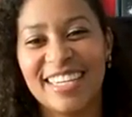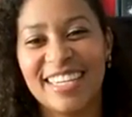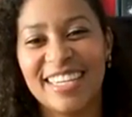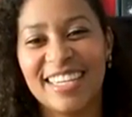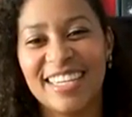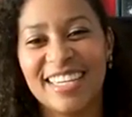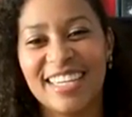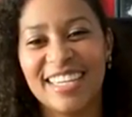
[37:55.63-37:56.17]

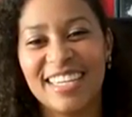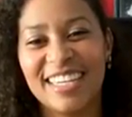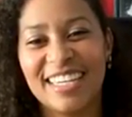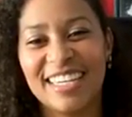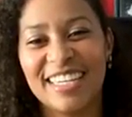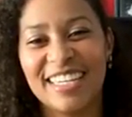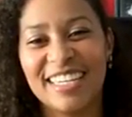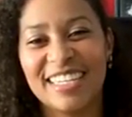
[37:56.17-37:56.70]

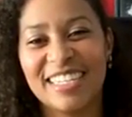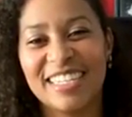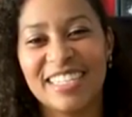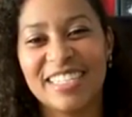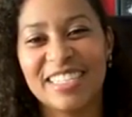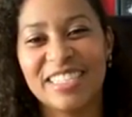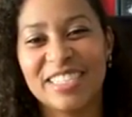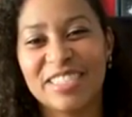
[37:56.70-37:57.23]

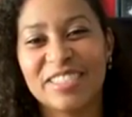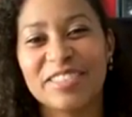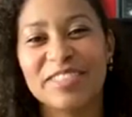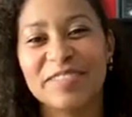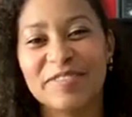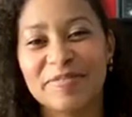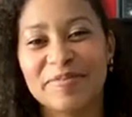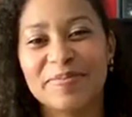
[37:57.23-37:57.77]

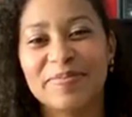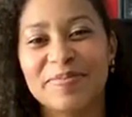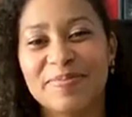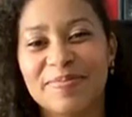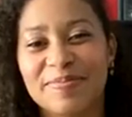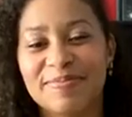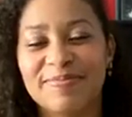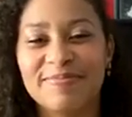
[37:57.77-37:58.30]

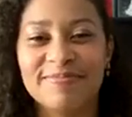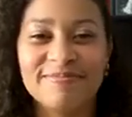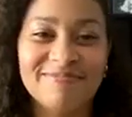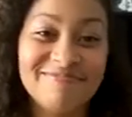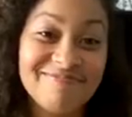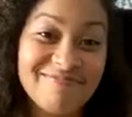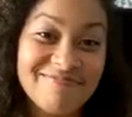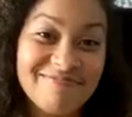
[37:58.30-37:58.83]

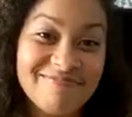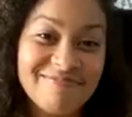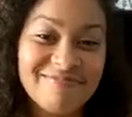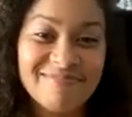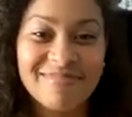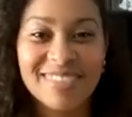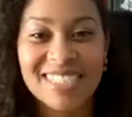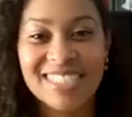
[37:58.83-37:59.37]

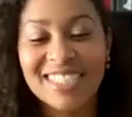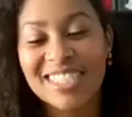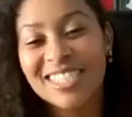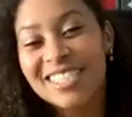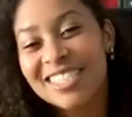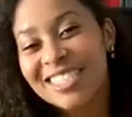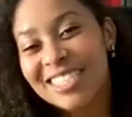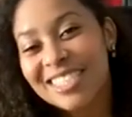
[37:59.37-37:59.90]

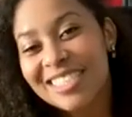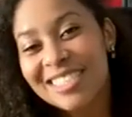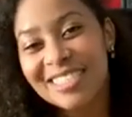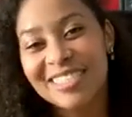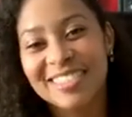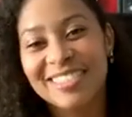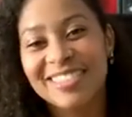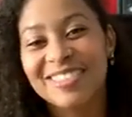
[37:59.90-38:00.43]

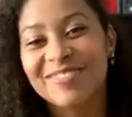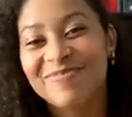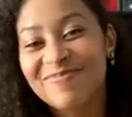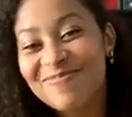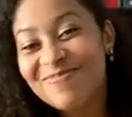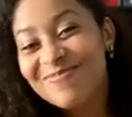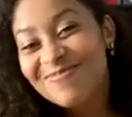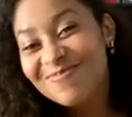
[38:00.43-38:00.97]

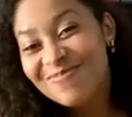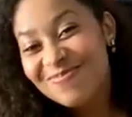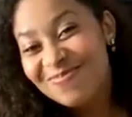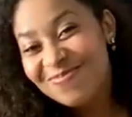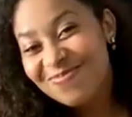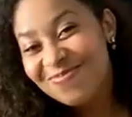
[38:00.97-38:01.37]
This person isn't speaking.